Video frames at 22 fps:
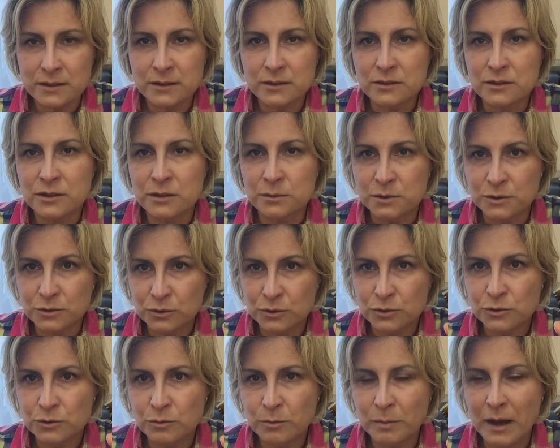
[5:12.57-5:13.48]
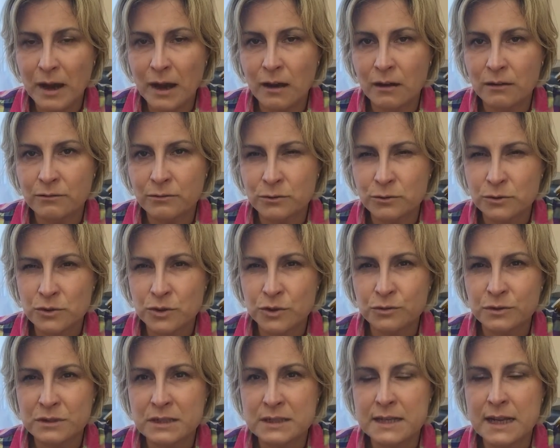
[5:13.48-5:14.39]
It's going to be too powerful,
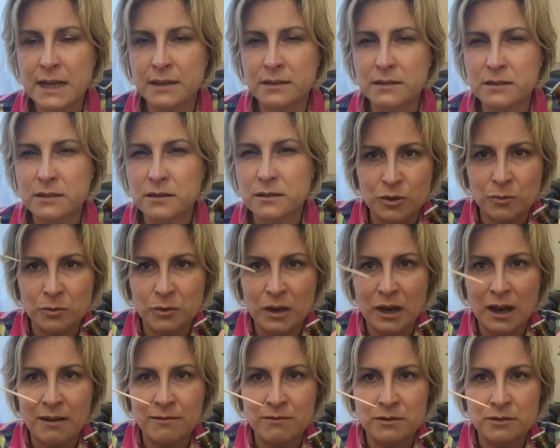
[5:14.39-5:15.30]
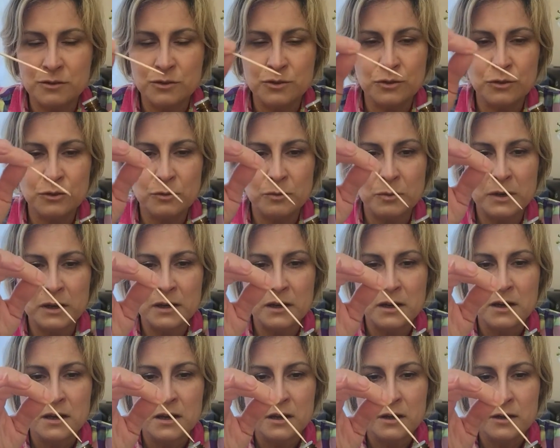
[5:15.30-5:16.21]
too intense. But you have a toothpick,
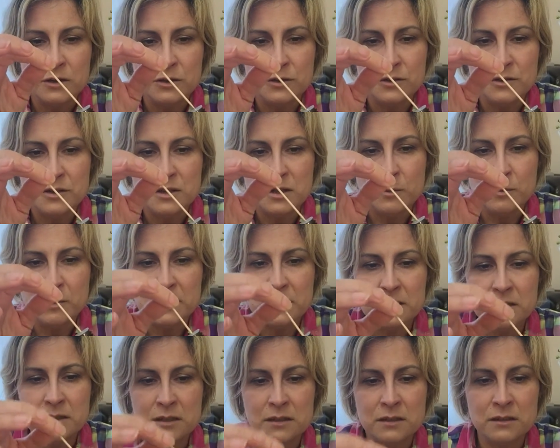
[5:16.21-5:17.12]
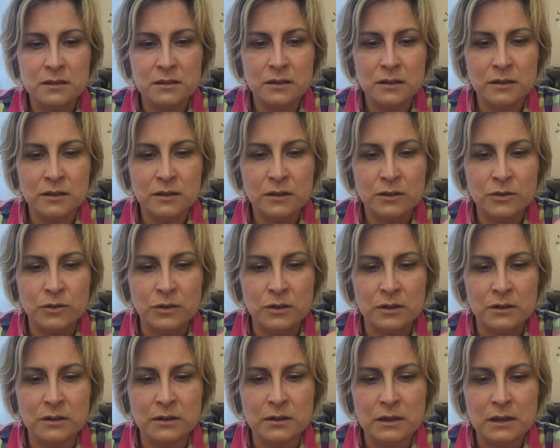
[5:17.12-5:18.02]
you dip it in the
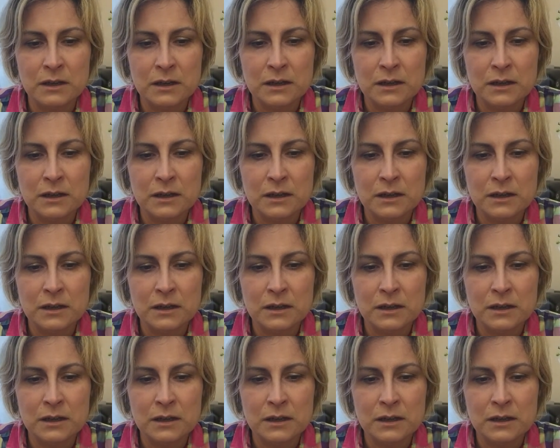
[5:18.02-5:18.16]
oil,